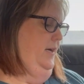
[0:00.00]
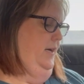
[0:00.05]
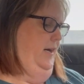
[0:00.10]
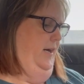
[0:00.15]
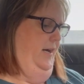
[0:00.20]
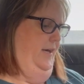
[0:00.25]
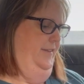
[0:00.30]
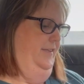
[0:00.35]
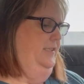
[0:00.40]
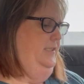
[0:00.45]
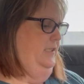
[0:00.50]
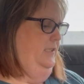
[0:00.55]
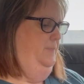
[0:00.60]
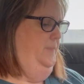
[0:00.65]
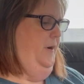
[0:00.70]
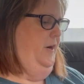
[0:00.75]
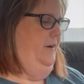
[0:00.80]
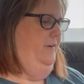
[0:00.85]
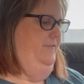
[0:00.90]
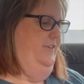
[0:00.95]
Uh, this is
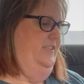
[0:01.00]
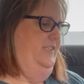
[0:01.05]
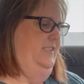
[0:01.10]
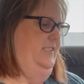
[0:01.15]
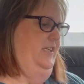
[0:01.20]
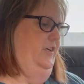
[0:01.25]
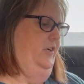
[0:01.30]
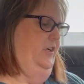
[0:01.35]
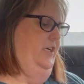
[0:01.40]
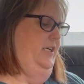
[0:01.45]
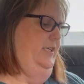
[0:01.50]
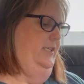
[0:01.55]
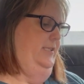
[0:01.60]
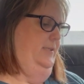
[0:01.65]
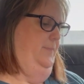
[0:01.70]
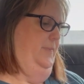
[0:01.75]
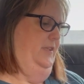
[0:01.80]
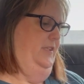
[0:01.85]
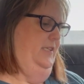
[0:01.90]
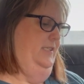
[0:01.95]
part of a series,
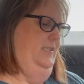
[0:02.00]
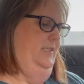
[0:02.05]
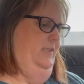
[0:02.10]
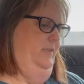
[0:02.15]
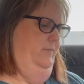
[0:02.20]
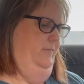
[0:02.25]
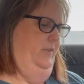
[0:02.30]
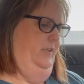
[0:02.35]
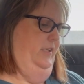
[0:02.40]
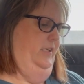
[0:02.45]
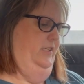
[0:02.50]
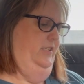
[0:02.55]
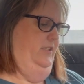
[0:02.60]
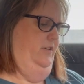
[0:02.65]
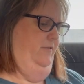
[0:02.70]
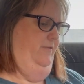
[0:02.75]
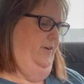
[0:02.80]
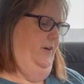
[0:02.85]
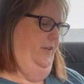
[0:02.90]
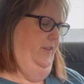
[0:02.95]
but this is really
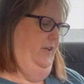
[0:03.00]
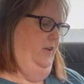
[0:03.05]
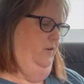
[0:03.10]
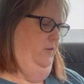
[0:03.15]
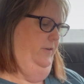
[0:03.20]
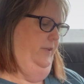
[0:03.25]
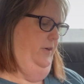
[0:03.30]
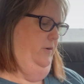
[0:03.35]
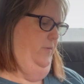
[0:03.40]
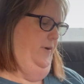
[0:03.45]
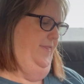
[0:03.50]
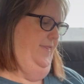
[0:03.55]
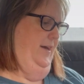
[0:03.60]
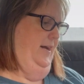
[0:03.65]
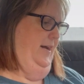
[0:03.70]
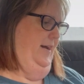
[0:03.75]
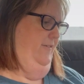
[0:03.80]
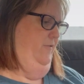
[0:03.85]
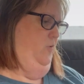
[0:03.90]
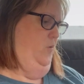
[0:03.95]
so far the only one that
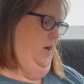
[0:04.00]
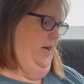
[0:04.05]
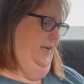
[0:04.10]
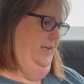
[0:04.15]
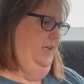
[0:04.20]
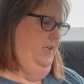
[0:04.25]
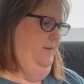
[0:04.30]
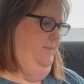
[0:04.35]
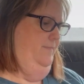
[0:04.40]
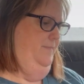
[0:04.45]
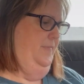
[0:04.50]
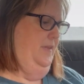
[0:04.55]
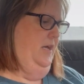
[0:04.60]
I've wanted.